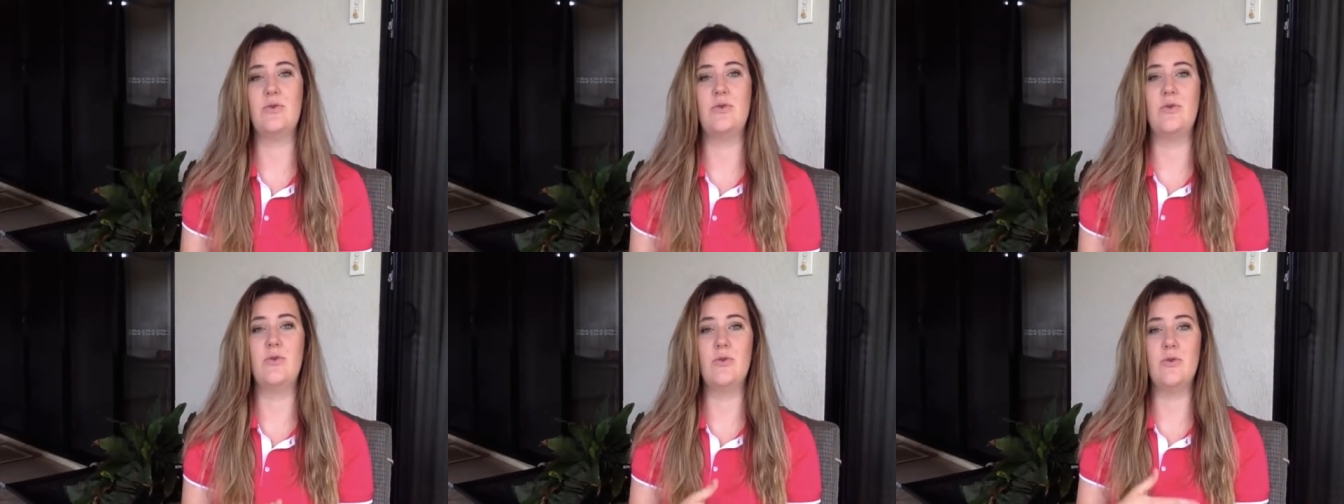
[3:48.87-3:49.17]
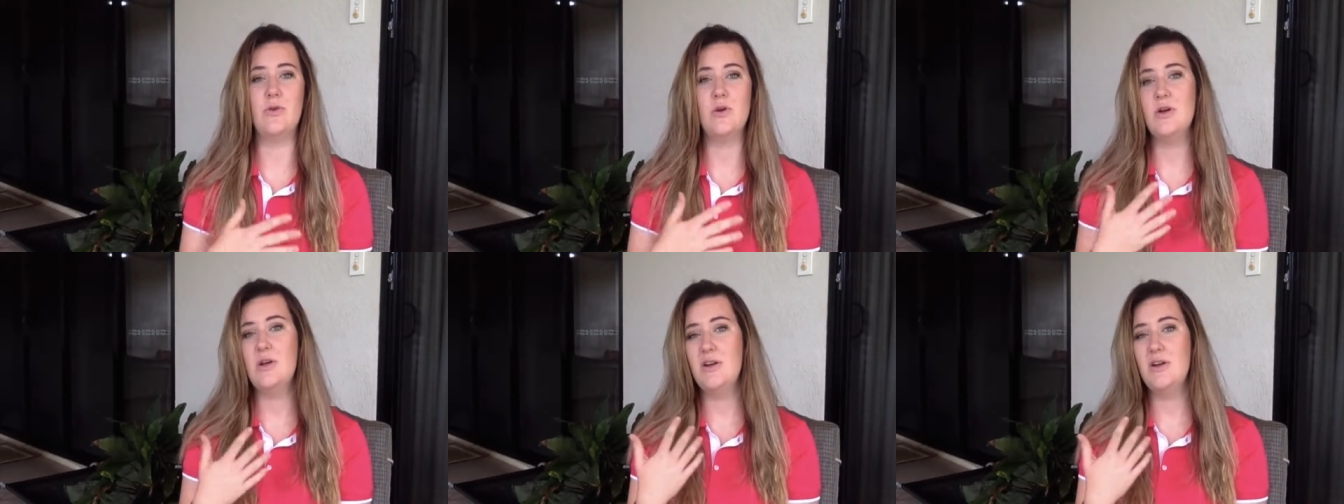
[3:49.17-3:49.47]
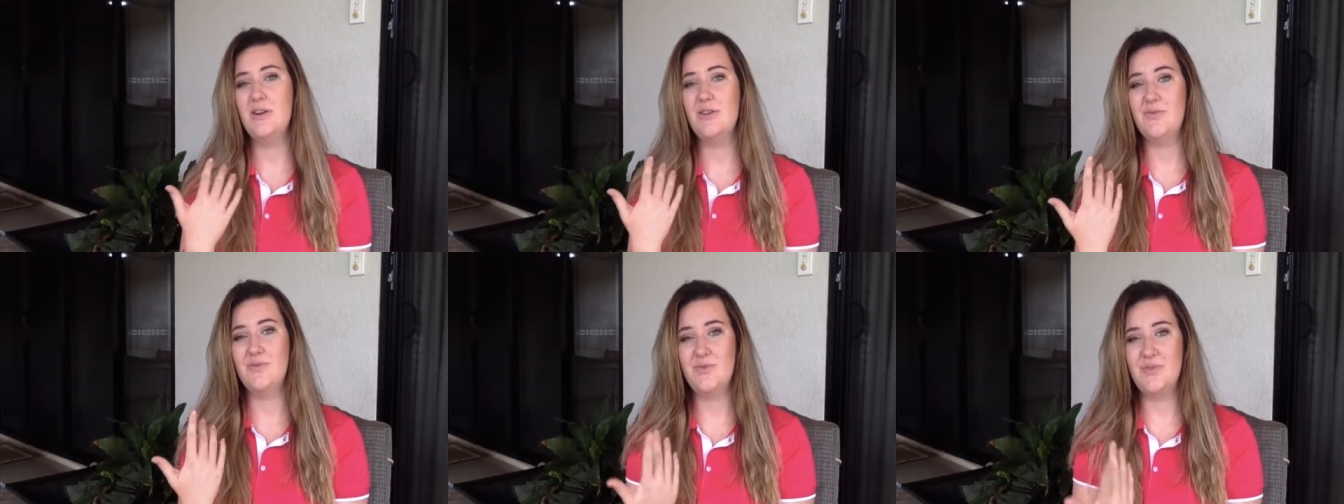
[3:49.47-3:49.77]
or
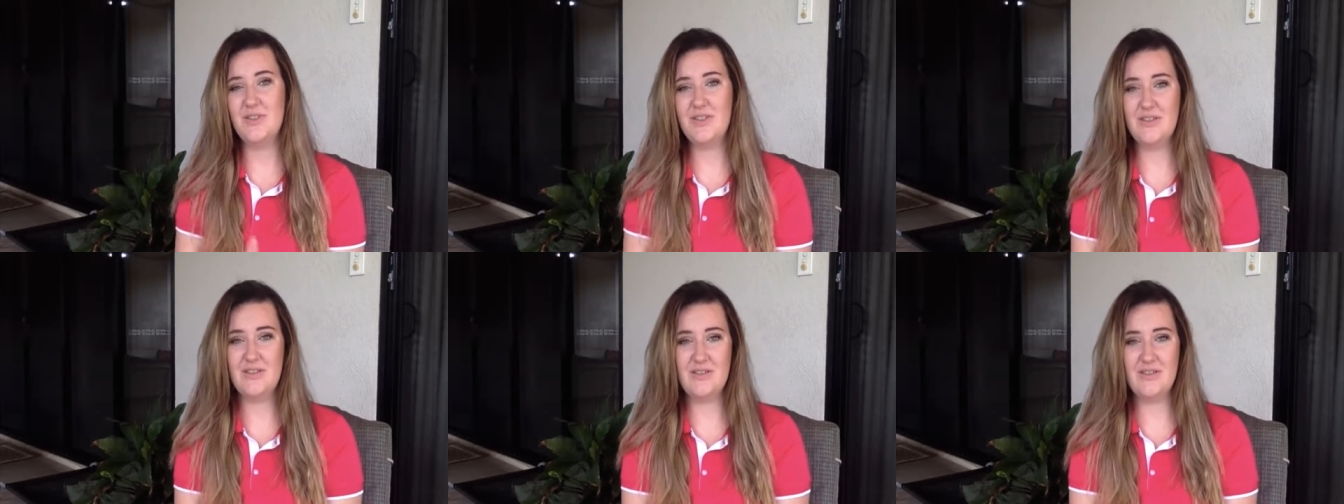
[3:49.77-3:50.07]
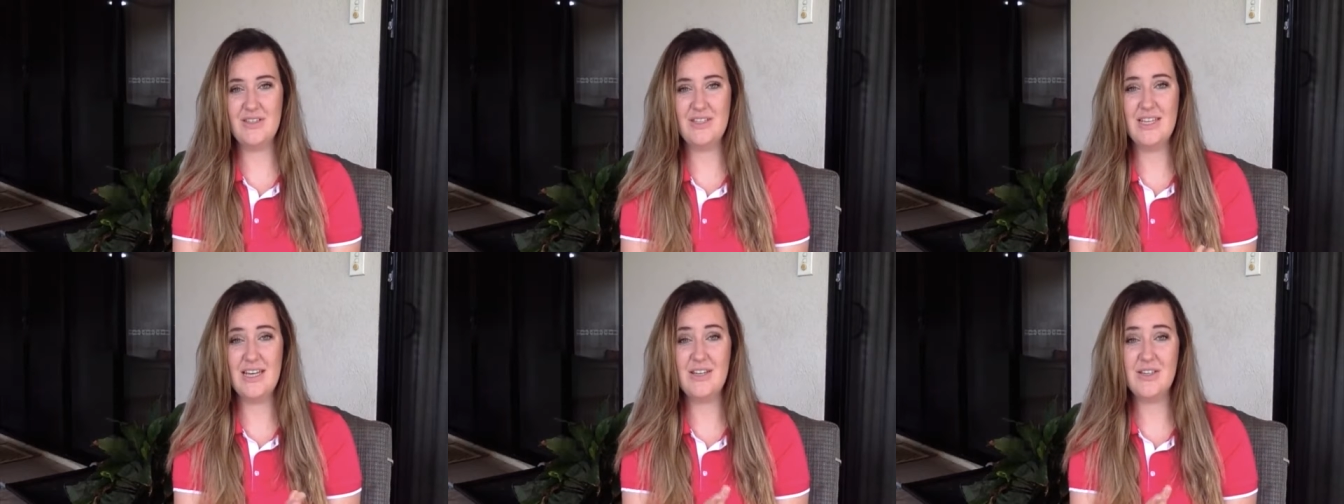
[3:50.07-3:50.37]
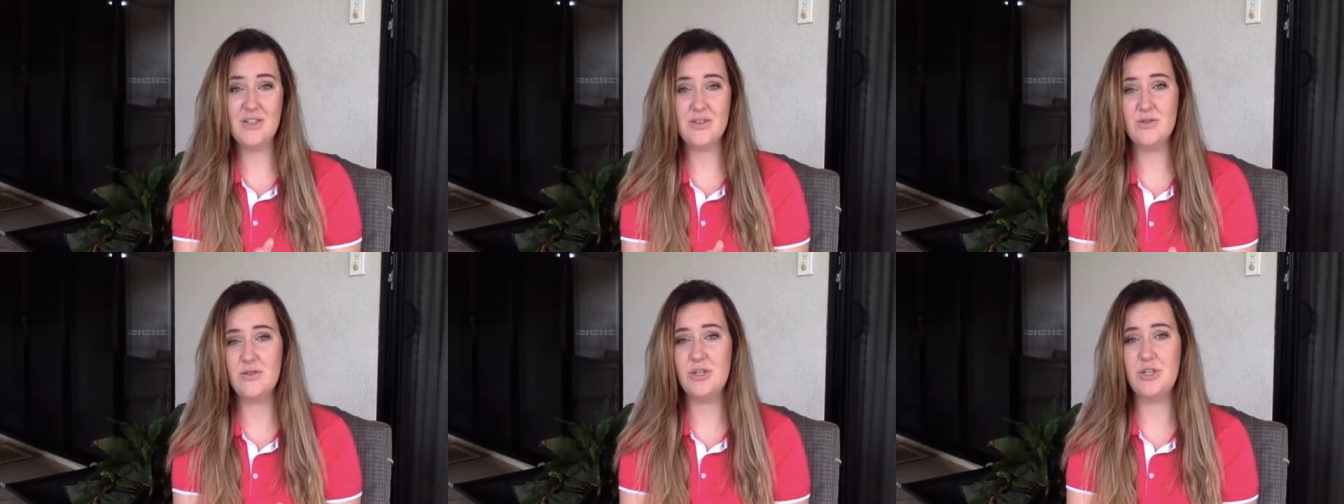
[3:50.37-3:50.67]

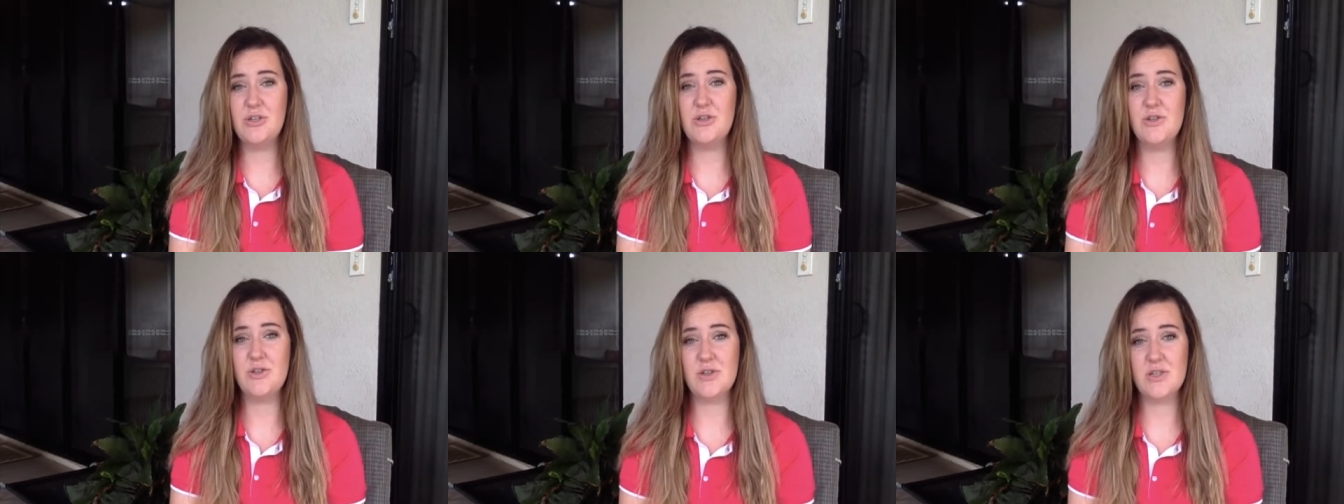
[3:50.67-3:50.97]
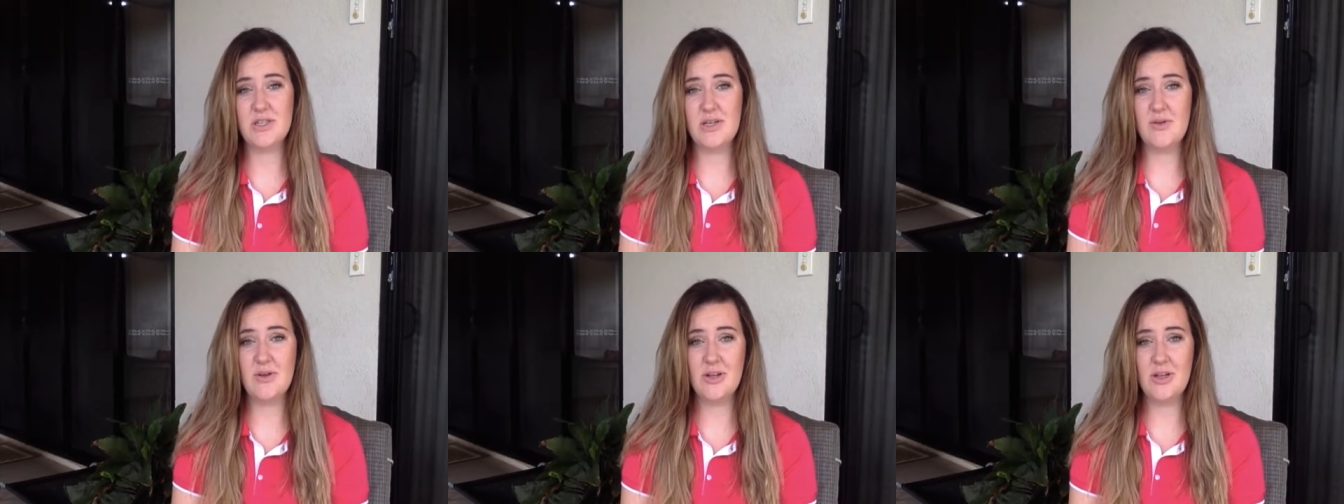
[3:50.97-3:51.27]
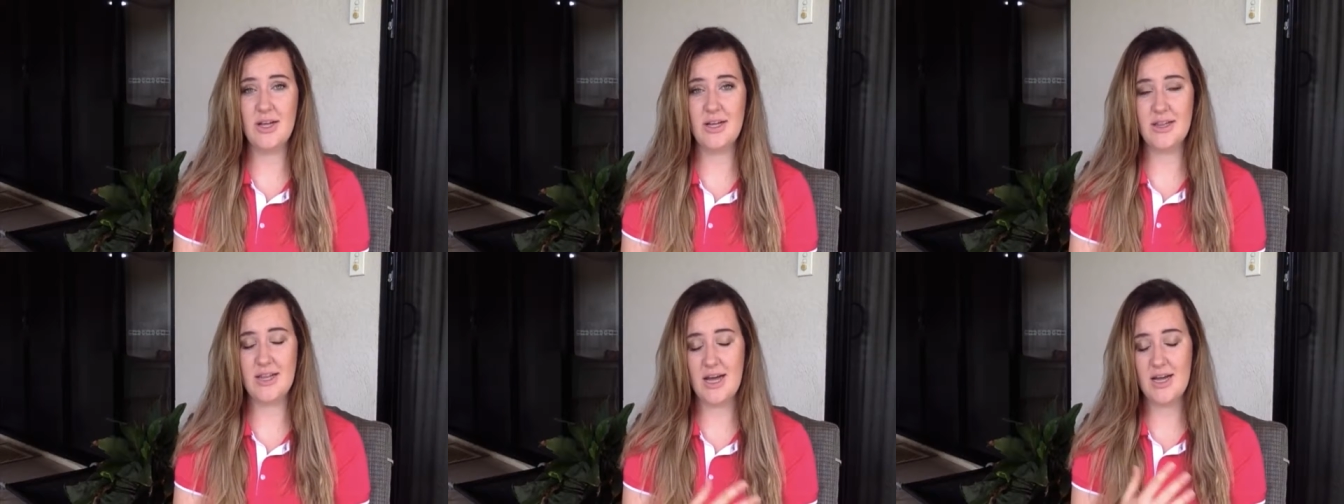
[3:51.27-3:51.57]
dental chews or something
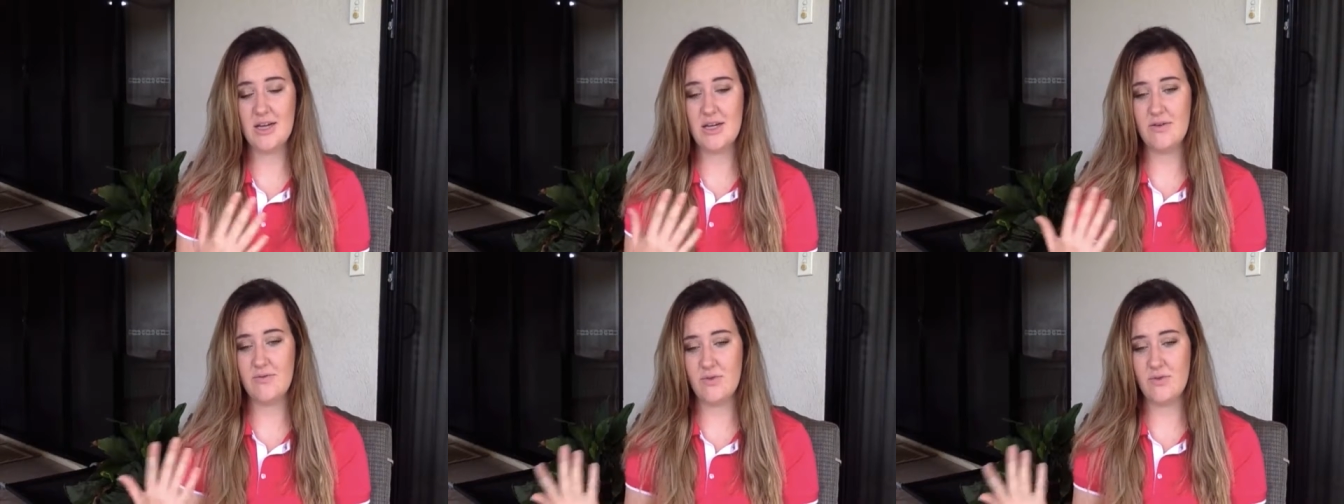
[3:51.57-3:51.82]
like that.